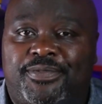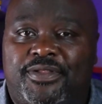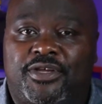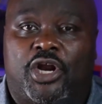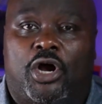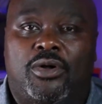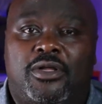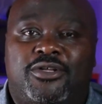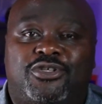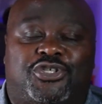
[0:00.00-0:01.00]

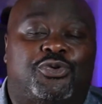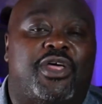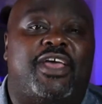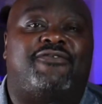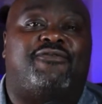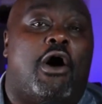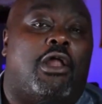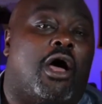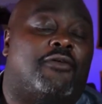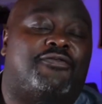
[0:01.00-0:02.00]
Do they
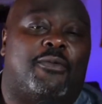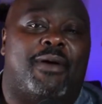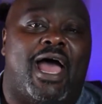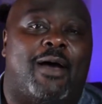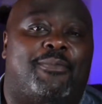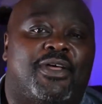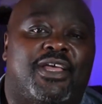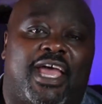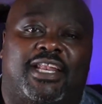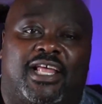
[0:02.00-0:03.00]
fall off the map
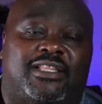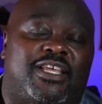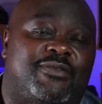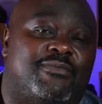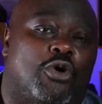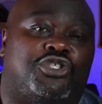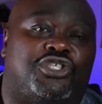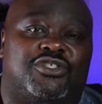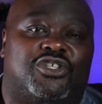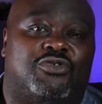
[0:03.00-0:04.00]
and let the
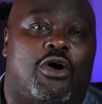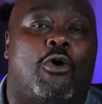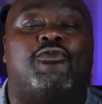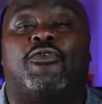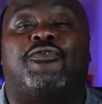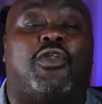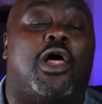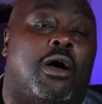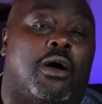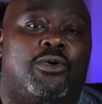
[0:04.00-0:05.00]
emotions
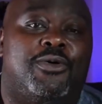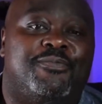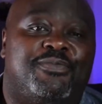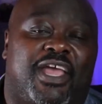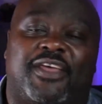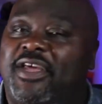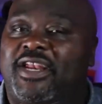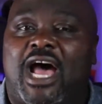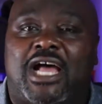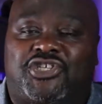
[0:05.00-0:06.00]
overflow and then
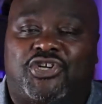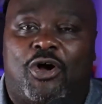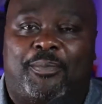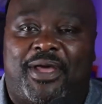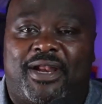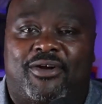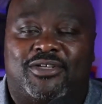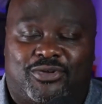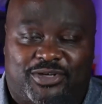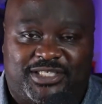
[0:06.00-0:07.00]
not show up at
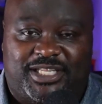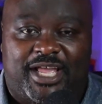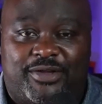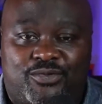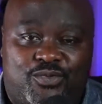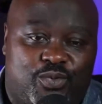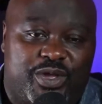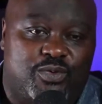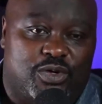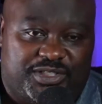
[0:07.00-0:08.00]
Arizona State?
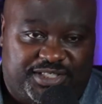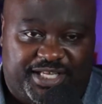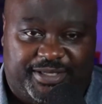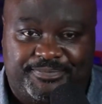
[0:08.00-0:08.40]
We will see.